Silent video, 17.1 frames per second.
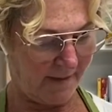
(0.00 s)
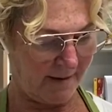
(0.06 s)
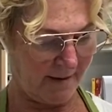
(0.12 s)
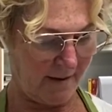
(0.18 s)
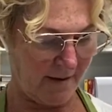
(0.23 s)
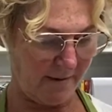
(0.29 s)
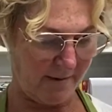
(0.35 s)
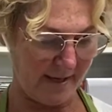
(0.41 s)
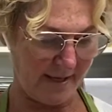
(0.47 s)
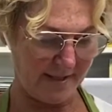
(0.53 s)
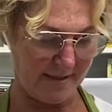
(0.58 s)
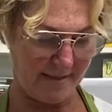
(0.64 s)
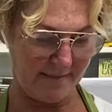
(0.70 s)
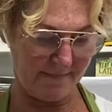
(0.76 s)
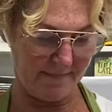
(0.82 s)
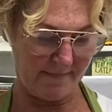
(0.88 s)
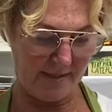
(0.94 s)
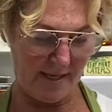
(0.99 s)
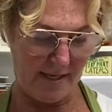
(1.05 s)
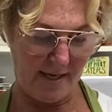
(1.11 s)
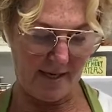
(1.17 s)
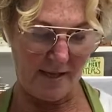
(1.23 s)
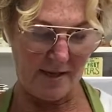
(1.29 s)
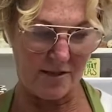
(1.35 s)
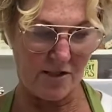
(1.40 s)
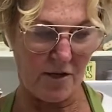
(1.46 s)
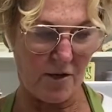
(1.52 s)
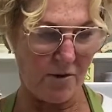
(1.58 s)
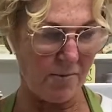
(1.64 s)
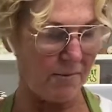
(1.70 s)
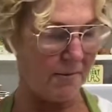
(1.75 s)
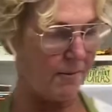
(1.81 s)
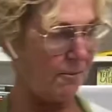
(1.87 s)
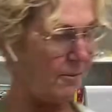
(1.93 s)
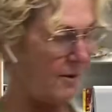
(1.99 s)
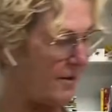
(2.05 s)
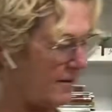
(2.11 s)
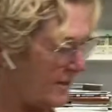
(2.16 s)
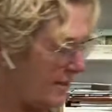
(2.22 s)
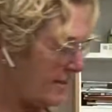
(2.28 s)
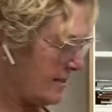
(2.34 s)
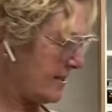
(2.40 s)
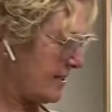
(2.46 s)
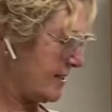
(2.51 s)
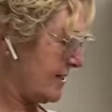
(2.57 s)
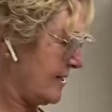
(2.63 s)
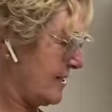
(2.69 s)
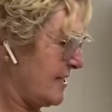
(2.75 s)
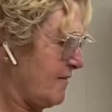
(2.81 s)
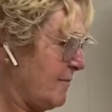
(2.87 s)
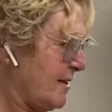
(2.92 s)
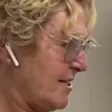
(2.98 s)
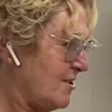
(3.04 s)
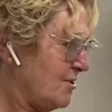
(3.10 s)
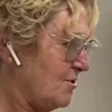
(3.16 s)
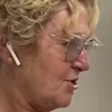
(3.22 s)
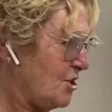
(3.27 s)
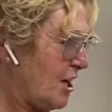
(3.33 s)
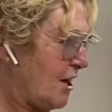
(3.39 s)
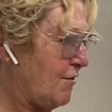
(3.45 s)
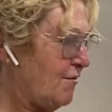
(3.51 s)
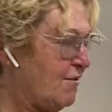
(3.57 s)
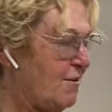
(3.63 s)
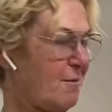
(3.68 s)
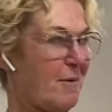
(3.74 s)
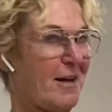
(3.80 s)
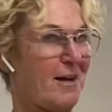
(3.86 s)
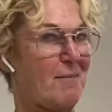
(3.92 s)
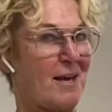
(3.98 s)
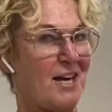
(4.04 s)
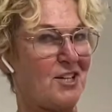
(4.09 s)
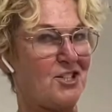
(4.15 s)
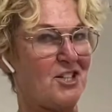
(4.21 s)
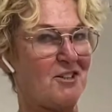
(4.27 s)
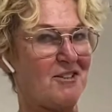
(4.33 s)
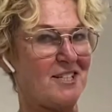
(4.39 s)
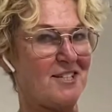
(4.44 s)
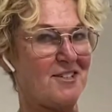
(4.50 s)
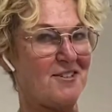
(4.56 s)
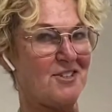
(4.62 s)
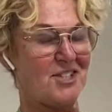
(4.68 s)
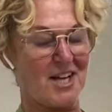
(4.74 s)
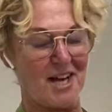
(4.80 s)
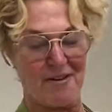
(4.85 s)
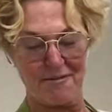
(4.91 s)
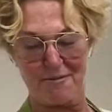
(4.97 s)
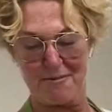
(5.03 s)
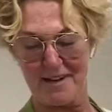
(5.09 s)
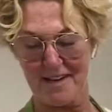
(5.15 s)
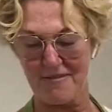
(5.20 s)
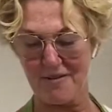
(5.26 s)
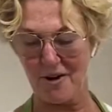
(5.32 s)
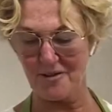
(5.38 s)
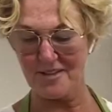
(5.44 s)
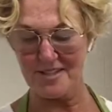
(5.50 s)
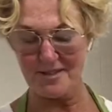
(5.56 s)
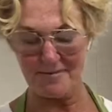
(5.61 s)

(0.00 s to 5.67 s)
All right. So with the assistance of my sous chef, my imaginary sous chef, we have all this